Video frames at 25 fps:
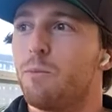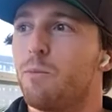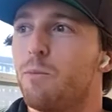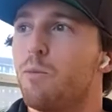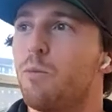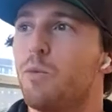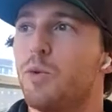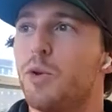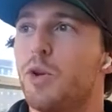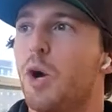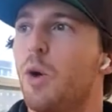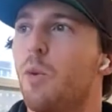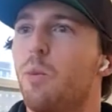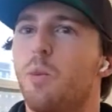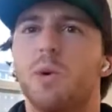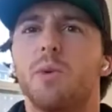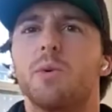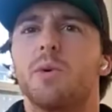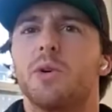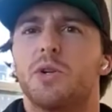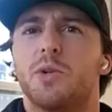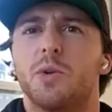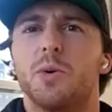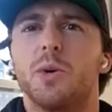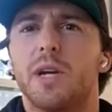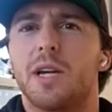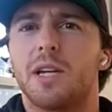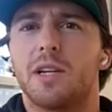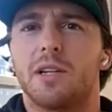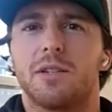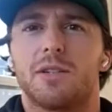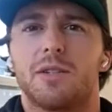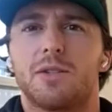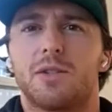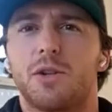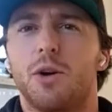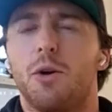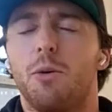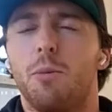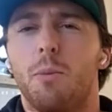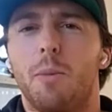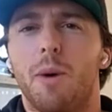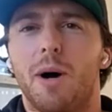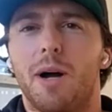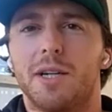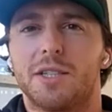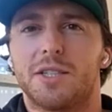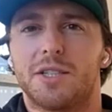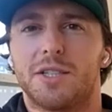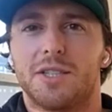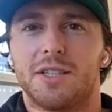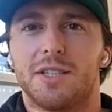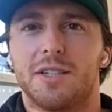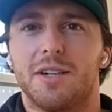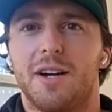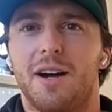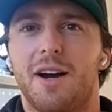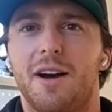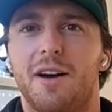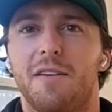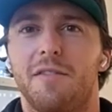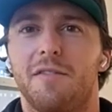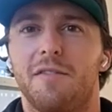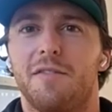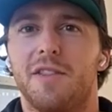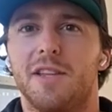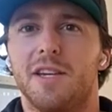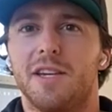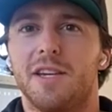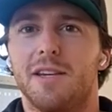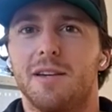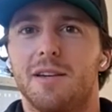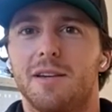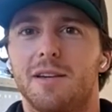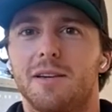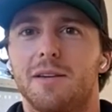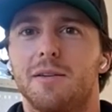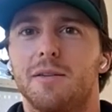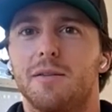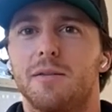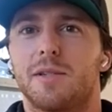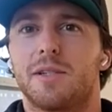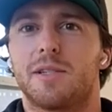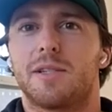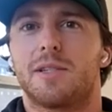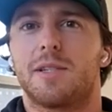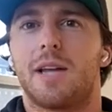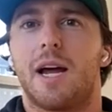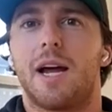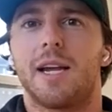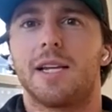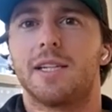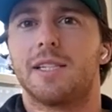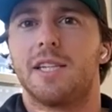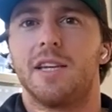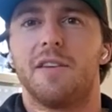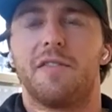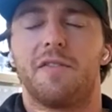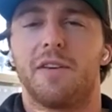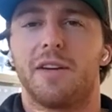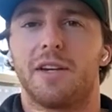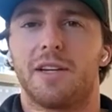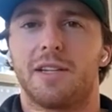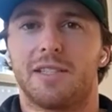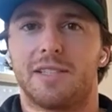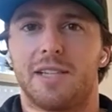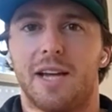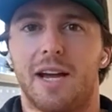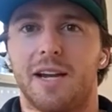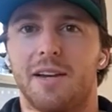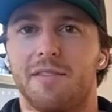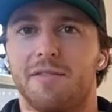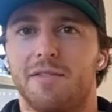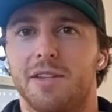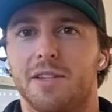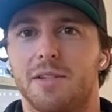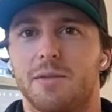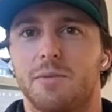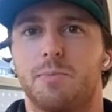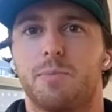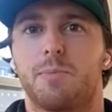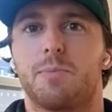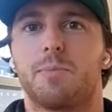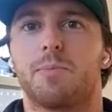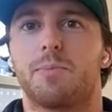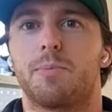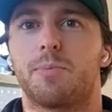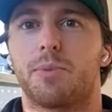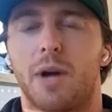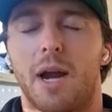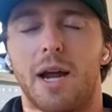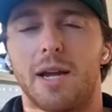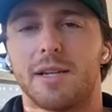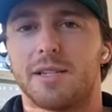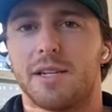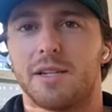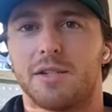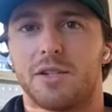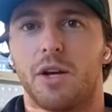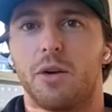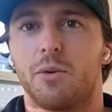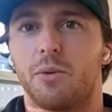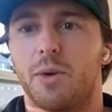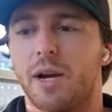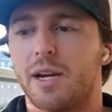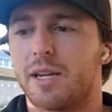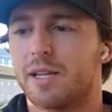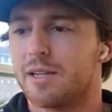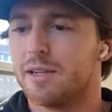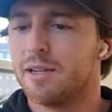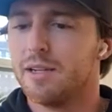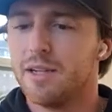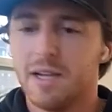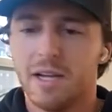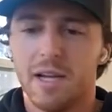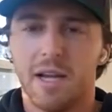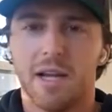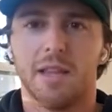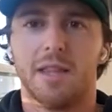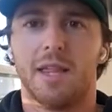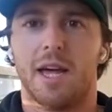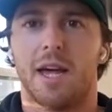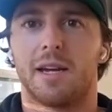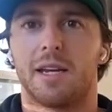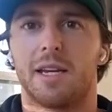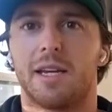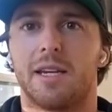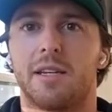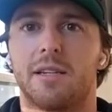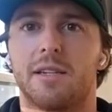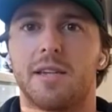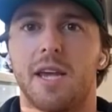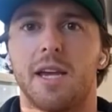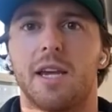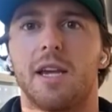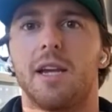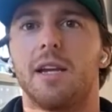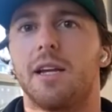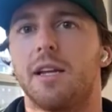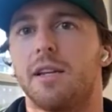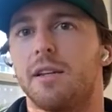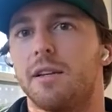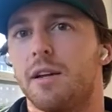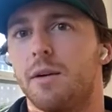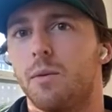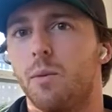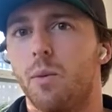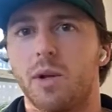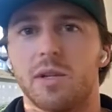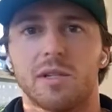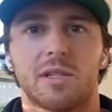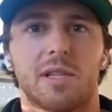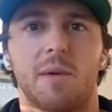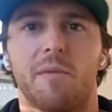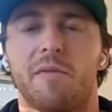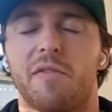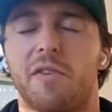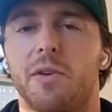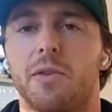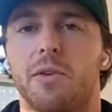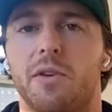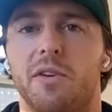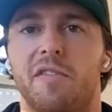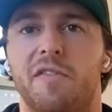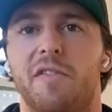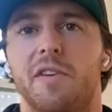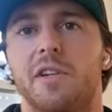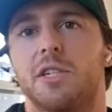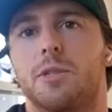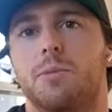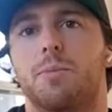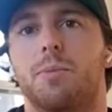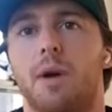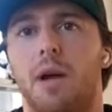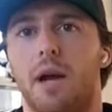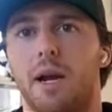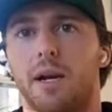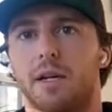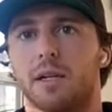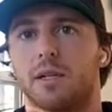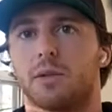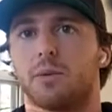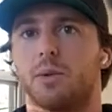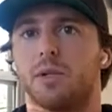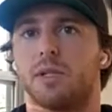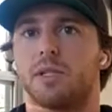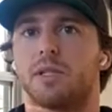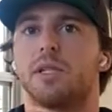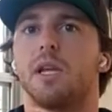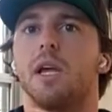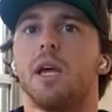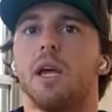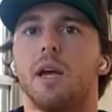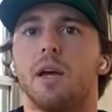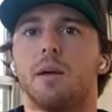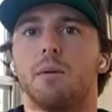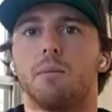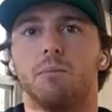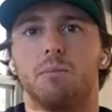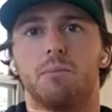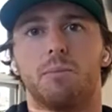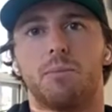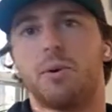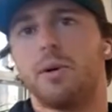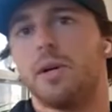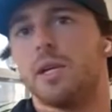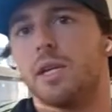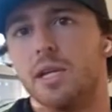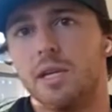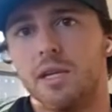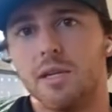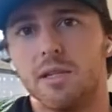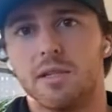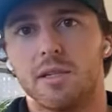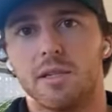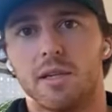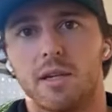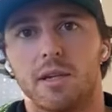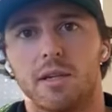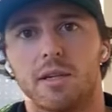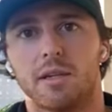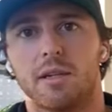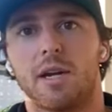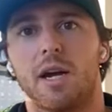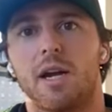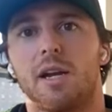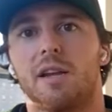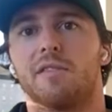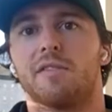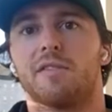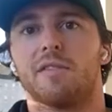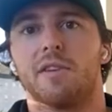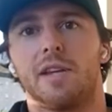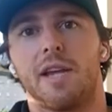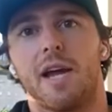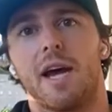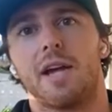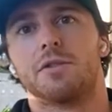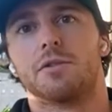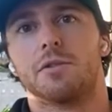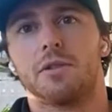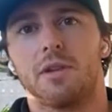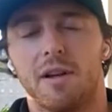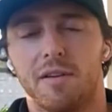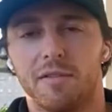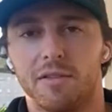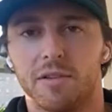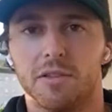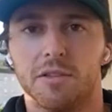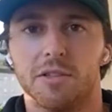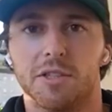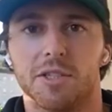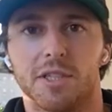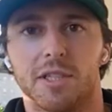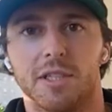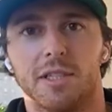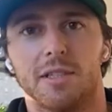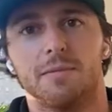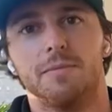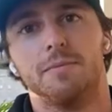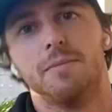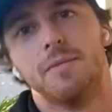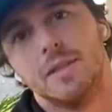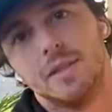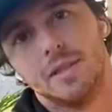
we were doing so much of the scientific side of this process already that taking it one step further to finished product was pretty easy and kind of a natural evolution. And